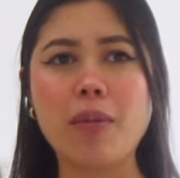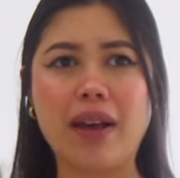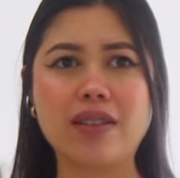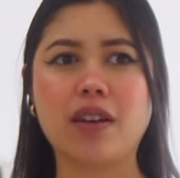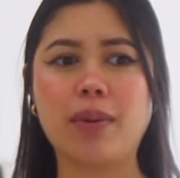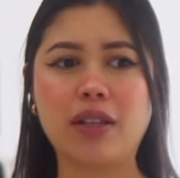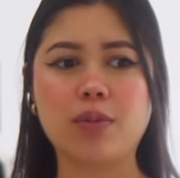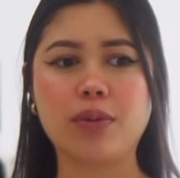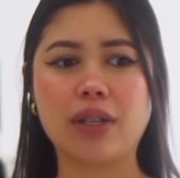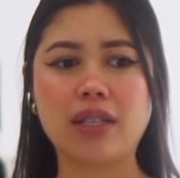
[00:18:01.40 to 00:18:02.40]
amazing about this
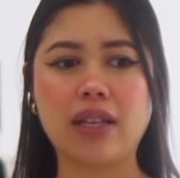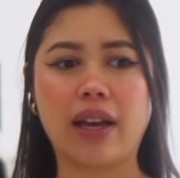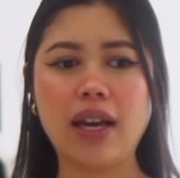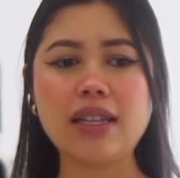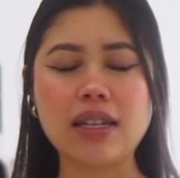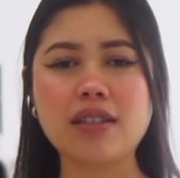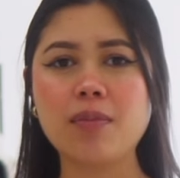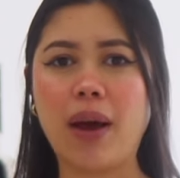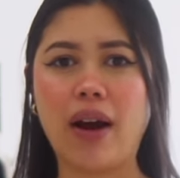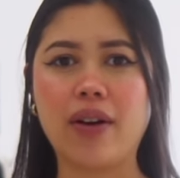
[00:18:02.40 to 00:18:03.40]
book is like it does
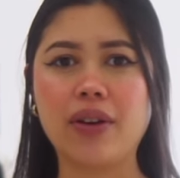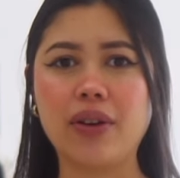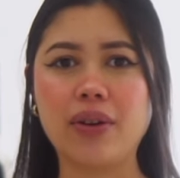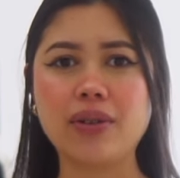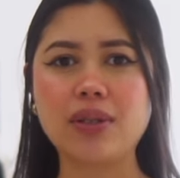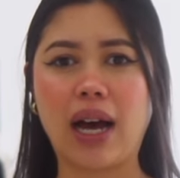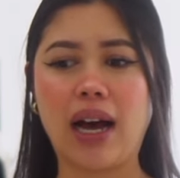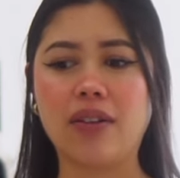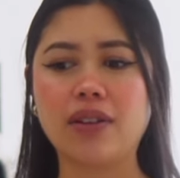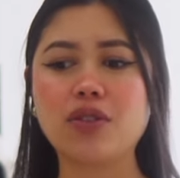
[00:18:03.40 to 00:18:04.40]
empower you to
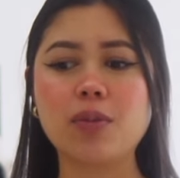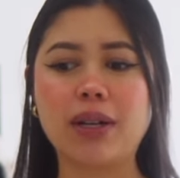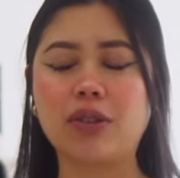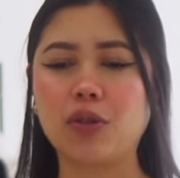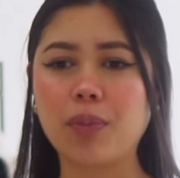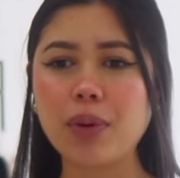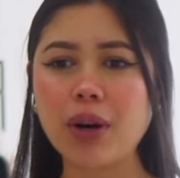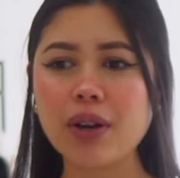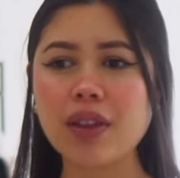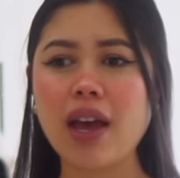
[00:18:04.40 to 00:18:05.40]
have a supernatural
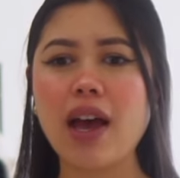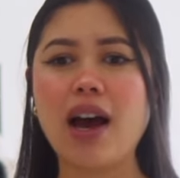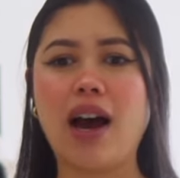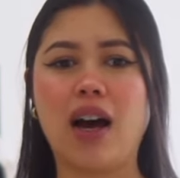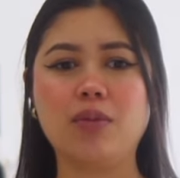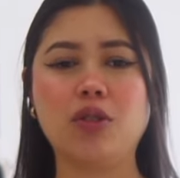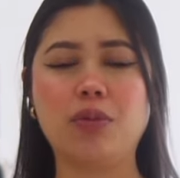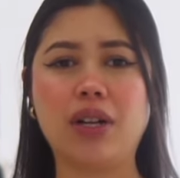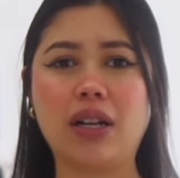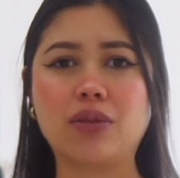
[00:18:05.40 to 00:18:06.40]
birth um,
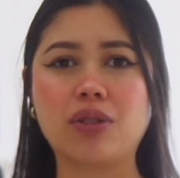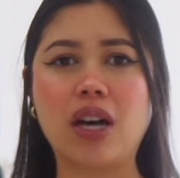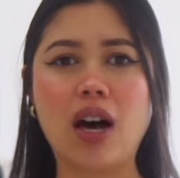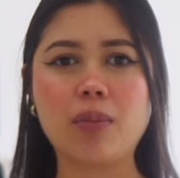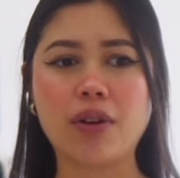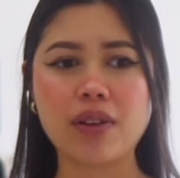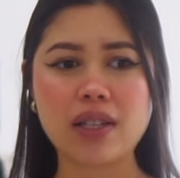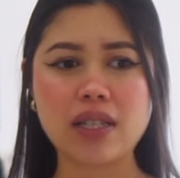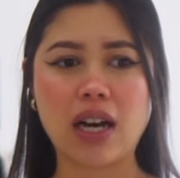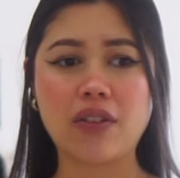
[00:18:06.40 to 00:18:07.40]
supernatural childbirth and
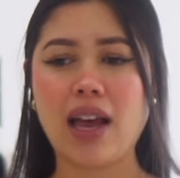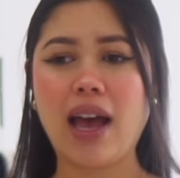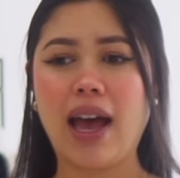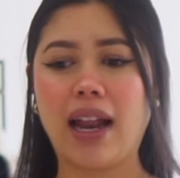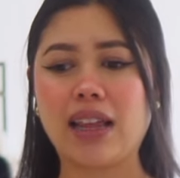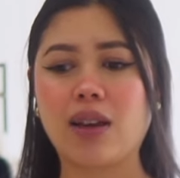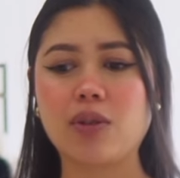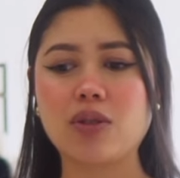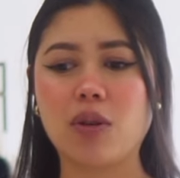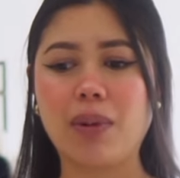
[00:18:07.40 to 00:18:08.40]
stuff and i think
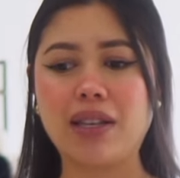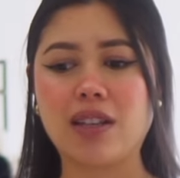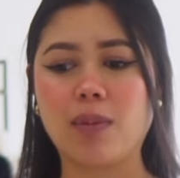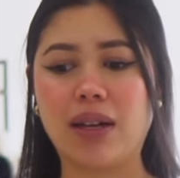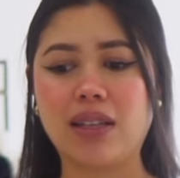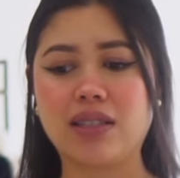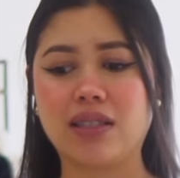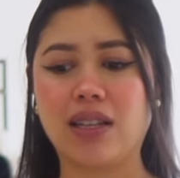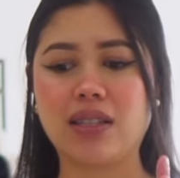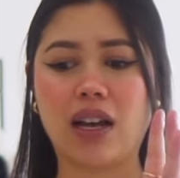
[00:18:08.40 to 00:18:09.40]
what's so amazing about this is
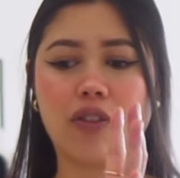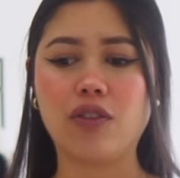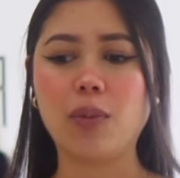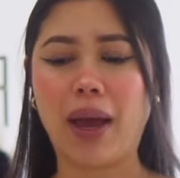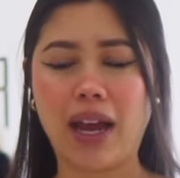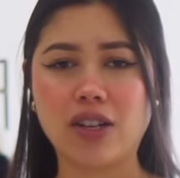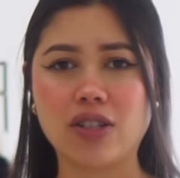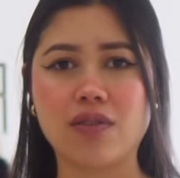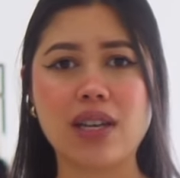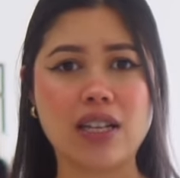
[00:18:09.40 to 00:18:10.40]
there's like a few pages
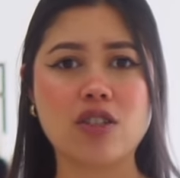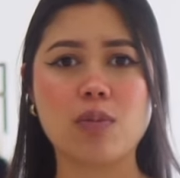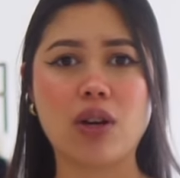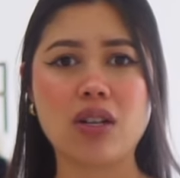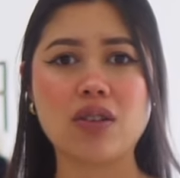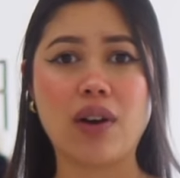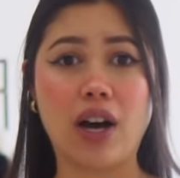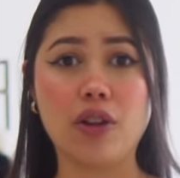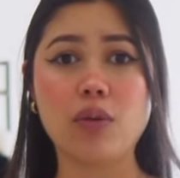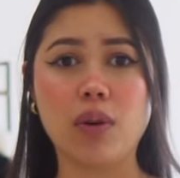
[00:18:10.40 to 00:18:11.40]
of testimonies of
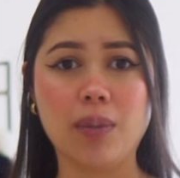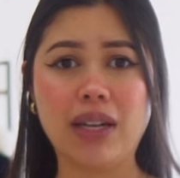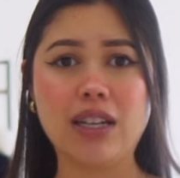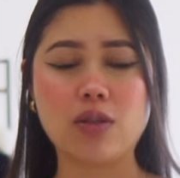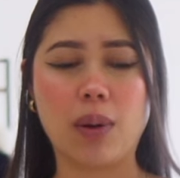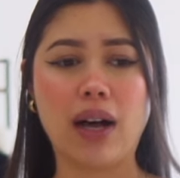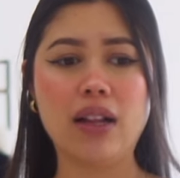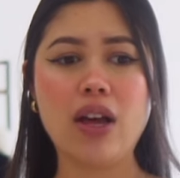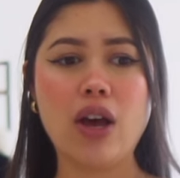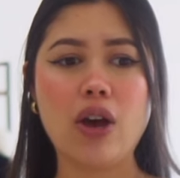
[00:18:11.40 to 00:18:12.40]
other women as
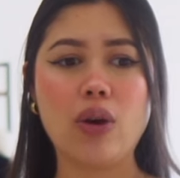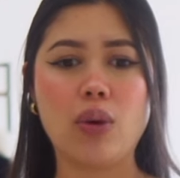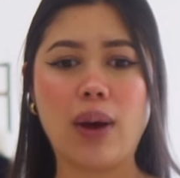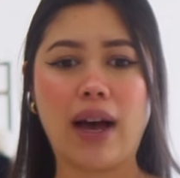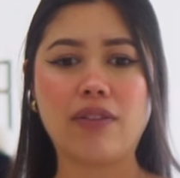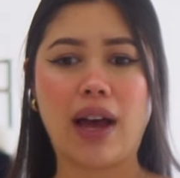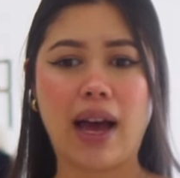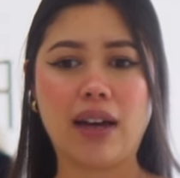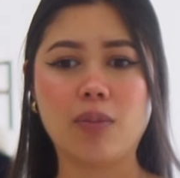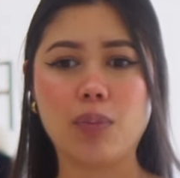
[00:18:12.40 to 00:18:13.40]
well who have
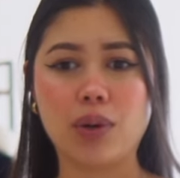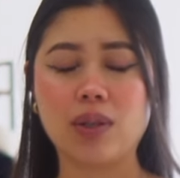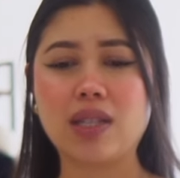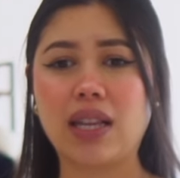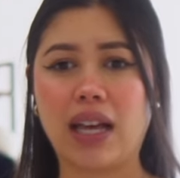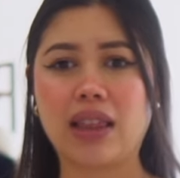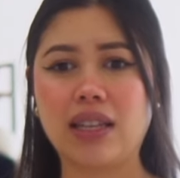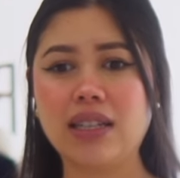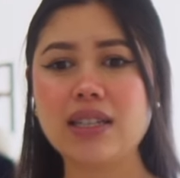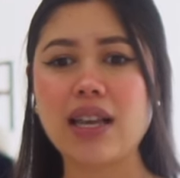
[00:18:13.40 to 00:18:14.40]
had births like
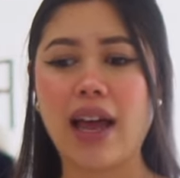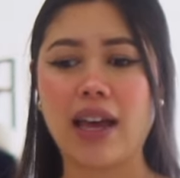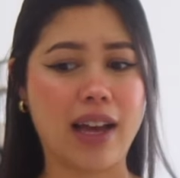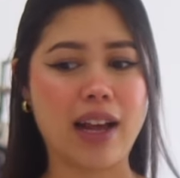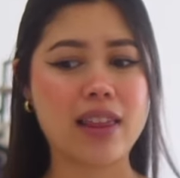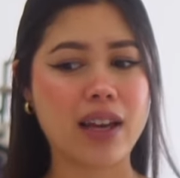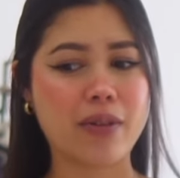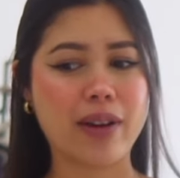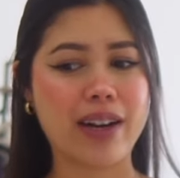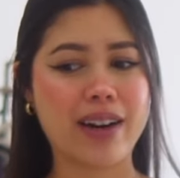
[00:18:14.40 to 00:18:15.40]
this and, and i think i
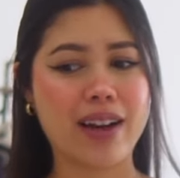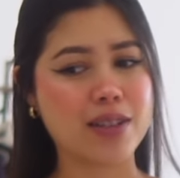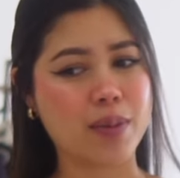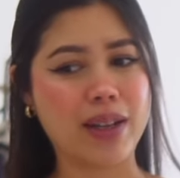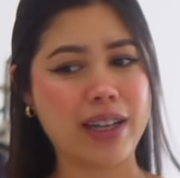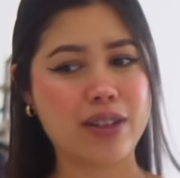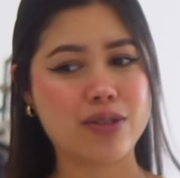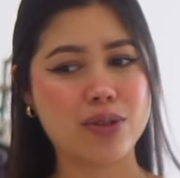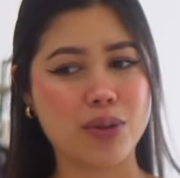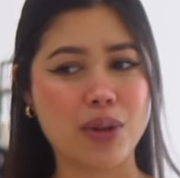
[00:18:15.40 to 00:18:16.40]
read it as well like
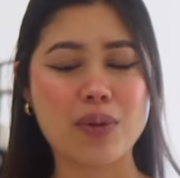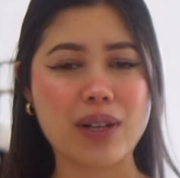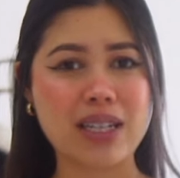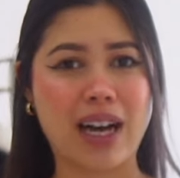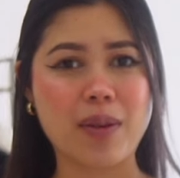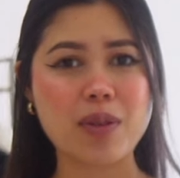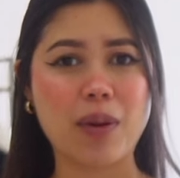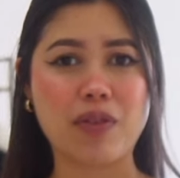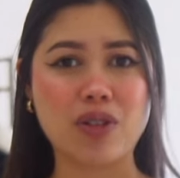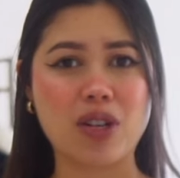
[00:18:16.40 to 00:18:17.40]
two three times in my
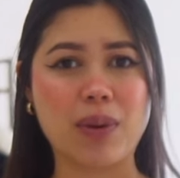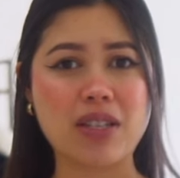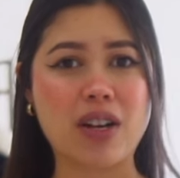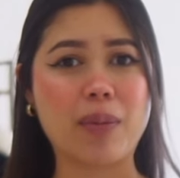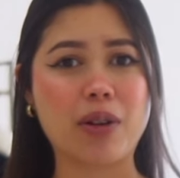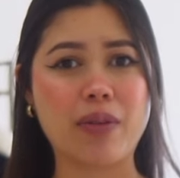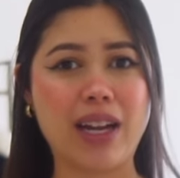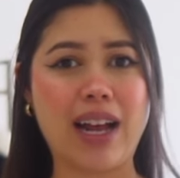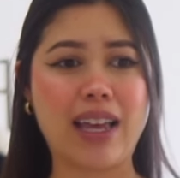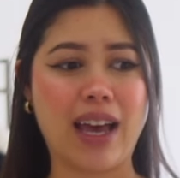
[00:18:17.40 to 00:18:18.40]
first trimester i'm gonna read
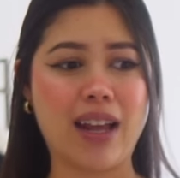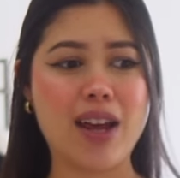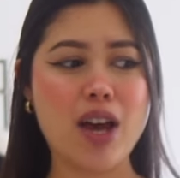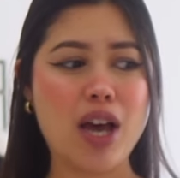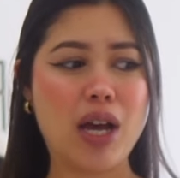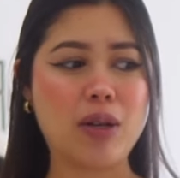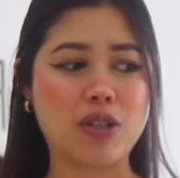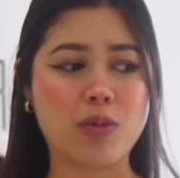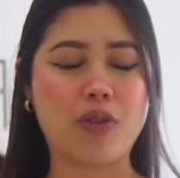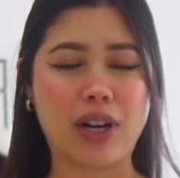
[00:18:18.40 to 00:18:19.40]
it again
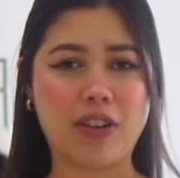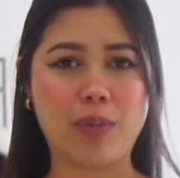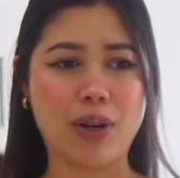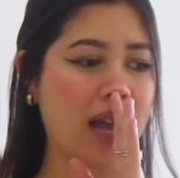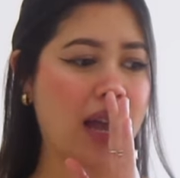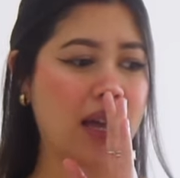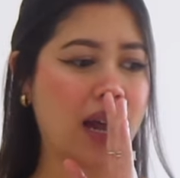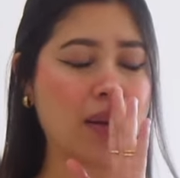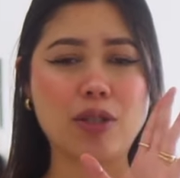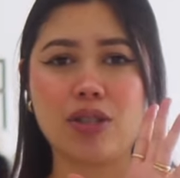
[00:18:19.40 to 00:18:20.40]
just before I give birth and
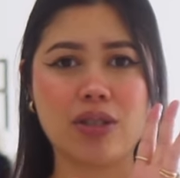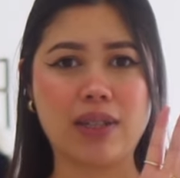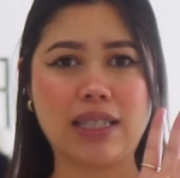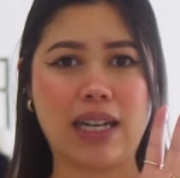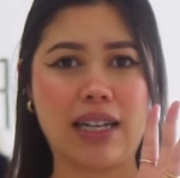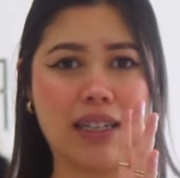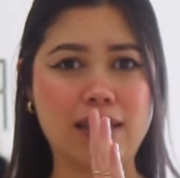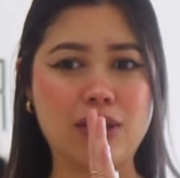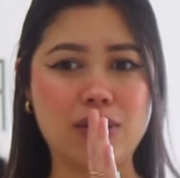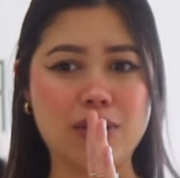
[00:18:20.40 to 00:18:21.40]
I'm just so excited
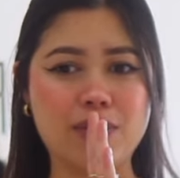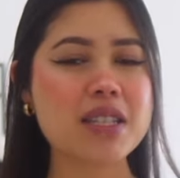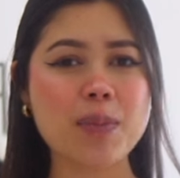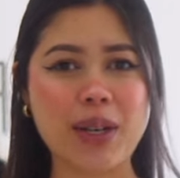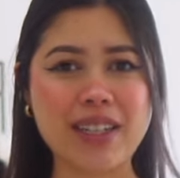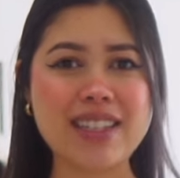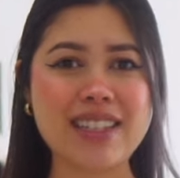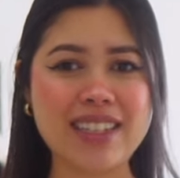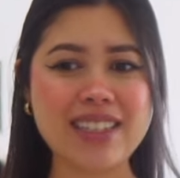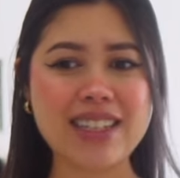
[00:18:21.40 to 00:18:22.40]
to experience
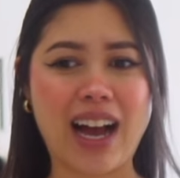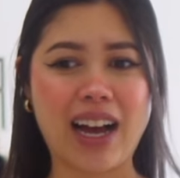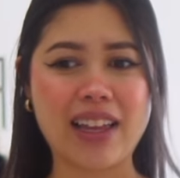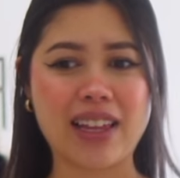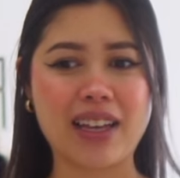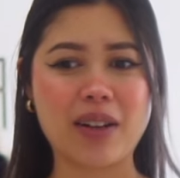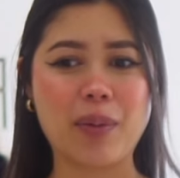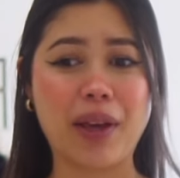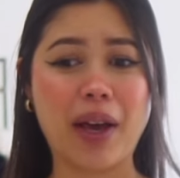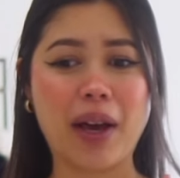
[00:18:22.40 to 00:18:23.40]
this. I think it'll
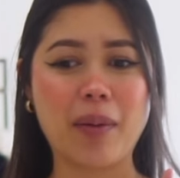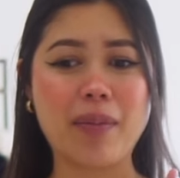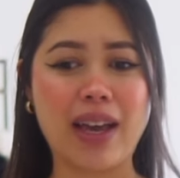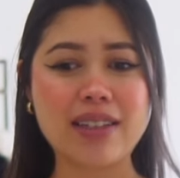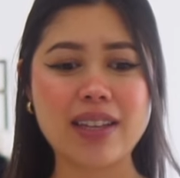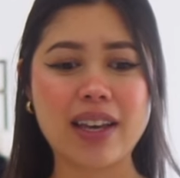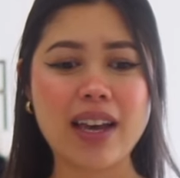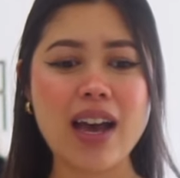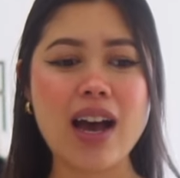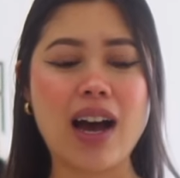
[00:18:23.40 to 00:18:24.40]
be amazing.